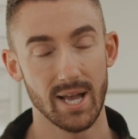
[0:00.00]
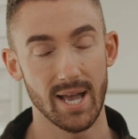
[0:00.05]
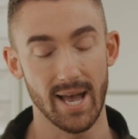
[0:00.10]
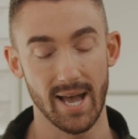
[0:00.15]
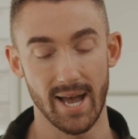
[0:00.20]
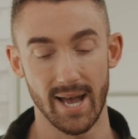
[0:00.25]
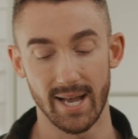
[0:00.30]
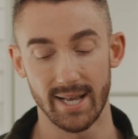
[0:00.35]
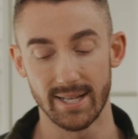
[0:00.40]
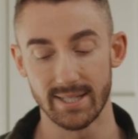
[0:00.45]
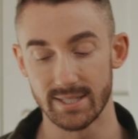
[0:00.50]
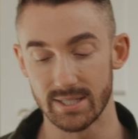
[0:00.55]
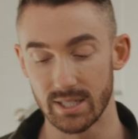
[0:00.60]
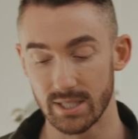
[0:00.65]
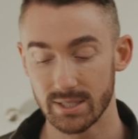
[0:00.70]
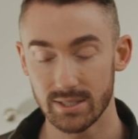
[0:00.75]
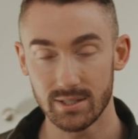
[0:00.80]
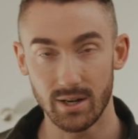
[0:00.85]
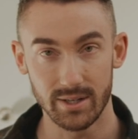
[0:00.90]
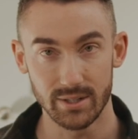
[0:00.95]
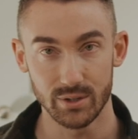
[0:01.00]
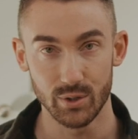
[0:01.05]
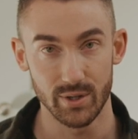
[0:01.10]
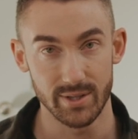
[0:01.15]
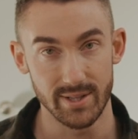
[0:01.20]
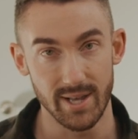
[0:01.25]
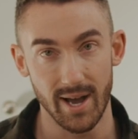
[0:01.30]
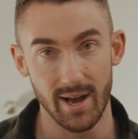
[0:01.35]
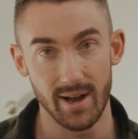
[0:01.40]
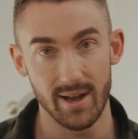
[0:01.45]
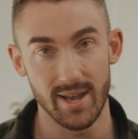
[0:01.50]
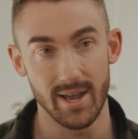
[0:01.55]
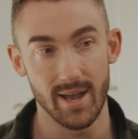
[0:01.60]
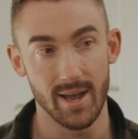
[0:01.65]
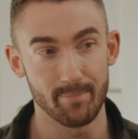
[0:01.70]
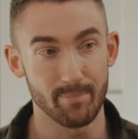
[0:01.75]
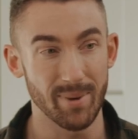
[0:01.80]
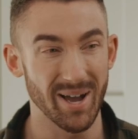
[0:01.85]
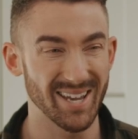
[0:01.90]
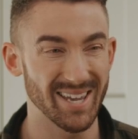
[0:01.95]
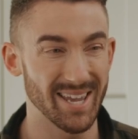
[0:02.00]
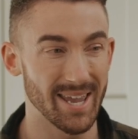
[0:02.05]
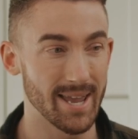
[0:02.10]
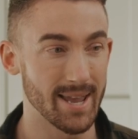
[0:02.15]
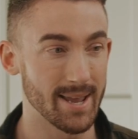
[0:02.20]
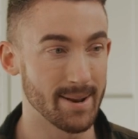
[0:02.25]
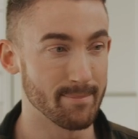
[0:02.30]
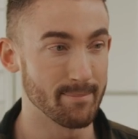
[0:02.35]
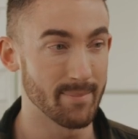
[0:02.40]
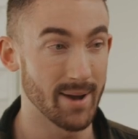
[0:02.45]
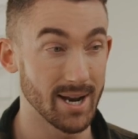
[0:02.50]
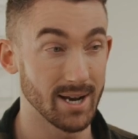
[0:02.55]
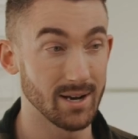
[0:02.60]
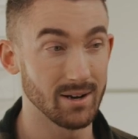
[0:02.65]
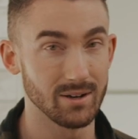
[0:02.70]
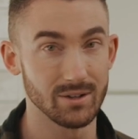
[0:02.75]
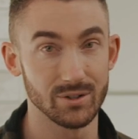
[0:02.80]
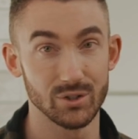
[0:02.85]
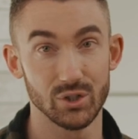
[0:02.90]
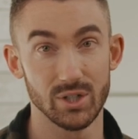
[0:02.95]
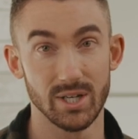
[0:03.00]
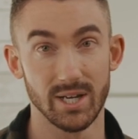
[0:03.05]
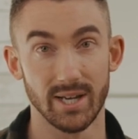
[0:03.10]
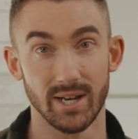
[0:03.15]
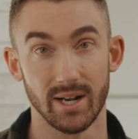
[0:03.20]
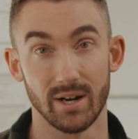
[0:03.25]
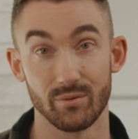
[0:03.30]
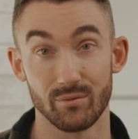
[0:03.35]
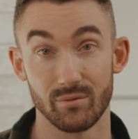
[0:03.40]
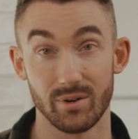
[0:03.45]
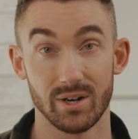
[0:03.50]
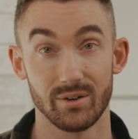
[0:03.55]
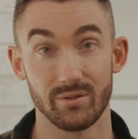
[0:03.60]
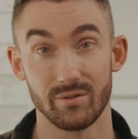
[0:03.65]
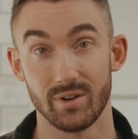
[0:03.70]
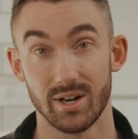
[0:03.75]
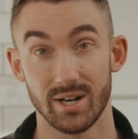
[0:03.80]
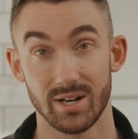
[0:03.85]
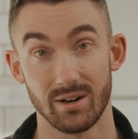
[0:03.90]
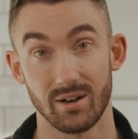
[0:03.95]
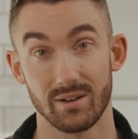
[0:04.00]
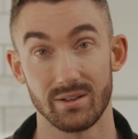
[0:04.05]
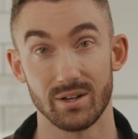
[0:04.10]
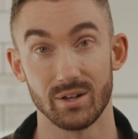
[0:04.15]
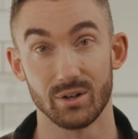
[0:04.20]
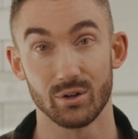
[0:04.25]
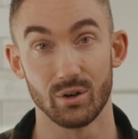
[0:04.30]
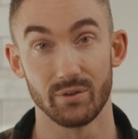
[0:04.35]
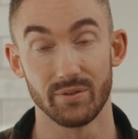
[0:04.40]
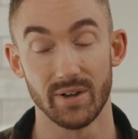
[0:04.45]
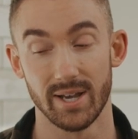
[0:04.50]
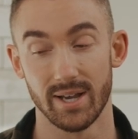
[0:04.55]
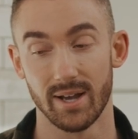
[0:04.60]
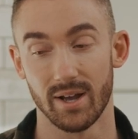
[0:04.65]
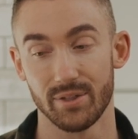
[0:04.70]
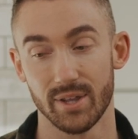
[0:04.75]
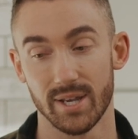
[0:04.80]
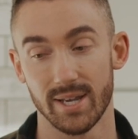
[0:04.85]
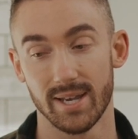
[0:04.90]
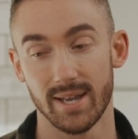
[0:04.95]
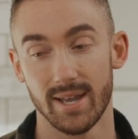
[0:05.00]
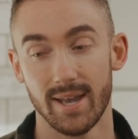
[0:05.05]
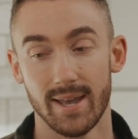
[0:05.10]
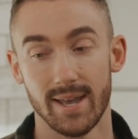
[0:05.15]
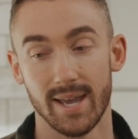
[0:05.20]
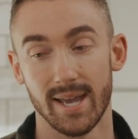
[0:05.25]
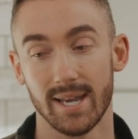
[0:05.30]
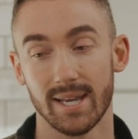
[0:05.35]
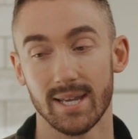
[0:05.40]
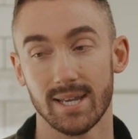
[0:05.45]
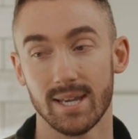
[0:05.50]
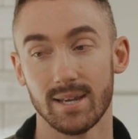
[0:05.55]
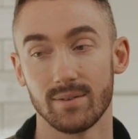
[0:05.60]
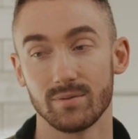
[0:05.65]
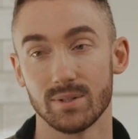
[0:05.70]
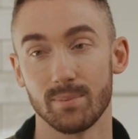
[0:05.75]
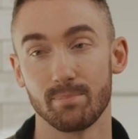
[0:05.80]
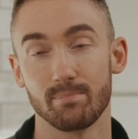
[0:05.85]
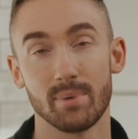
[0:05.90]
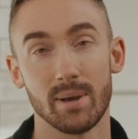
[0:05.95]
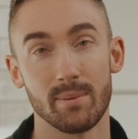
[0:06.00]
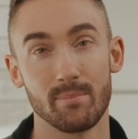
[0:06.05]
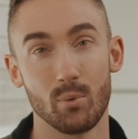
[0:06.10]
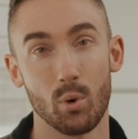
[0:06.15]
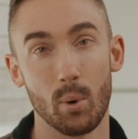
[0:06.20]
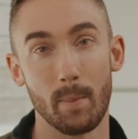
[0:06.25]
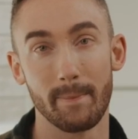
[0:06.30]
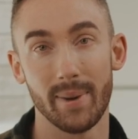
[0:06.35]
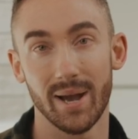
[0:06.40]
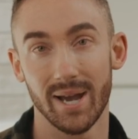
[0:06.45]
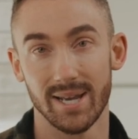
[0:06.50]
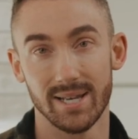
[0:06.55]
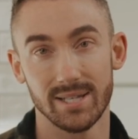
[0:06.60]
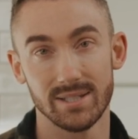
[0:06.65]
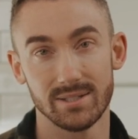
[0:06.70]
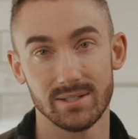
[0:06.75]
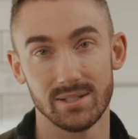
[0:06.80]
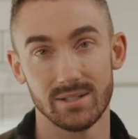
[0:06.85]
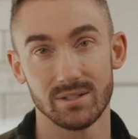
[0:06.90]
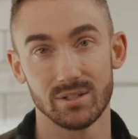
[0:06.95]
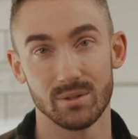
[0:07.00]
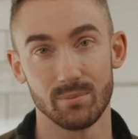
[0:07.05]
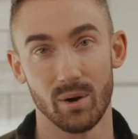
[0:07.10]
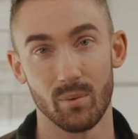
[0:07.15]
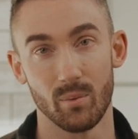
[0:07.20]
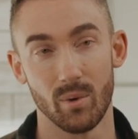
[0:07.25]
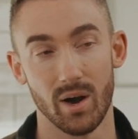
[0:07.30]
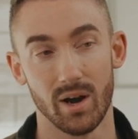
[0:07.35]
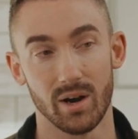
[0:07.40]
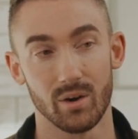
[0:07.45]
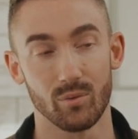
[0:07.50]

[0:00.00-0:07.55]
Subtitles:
And I started doing that back in May last year, and I really like the look of it. I think it gives a bit more pace to my work